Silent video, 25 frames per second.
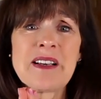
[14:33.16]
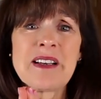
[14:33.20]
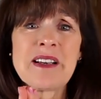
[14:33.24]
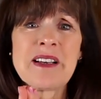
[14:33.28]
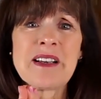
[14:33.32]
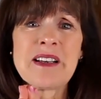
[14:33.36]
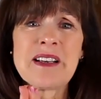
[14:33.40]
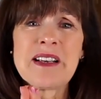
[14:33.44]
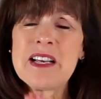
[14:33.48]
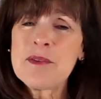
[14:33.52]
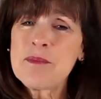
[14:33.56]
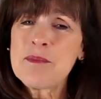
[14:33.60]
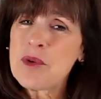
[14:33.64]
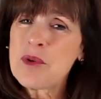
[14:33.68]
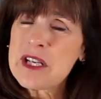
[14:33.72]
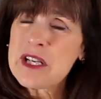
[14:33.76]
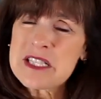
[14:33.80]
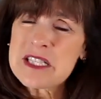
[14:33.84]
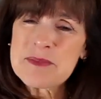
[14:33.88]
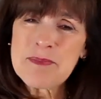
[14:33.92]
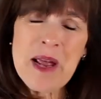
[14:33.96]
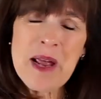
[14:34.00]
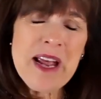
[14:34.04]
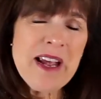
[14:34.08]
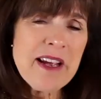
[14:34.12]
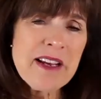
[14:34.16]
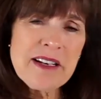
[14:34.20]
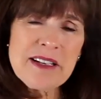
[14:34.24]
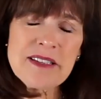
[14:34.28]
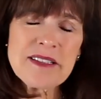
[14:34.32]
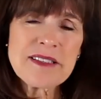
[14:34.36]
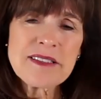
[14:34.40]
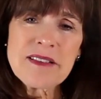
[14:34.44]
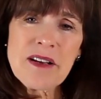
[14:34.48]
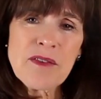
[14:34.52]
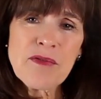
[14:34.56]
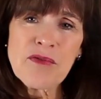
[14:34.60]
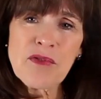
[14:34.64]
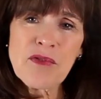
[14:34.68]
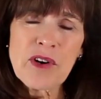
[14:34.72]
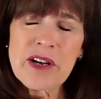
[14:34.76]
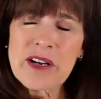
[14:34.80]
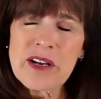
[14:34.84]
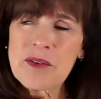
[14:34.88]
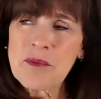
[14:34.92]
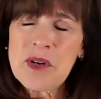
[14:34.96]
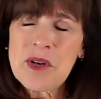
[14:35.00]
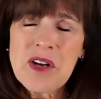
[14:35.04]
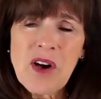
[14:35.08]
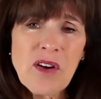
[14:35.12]
it brings pain and suffering.
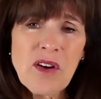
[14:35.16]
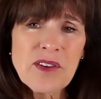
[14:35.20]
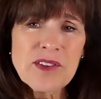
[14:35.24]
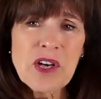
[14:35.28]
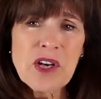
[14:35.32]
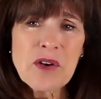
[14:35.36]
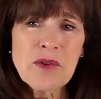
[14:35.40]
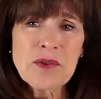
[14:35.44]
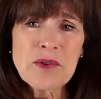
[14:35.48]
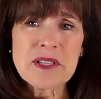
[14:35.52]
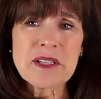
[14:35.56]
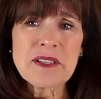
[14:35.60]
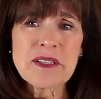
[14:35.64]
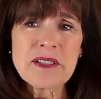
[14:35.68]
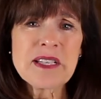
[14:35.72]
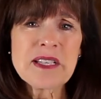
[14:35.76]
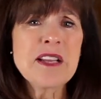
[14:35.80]
We all know this.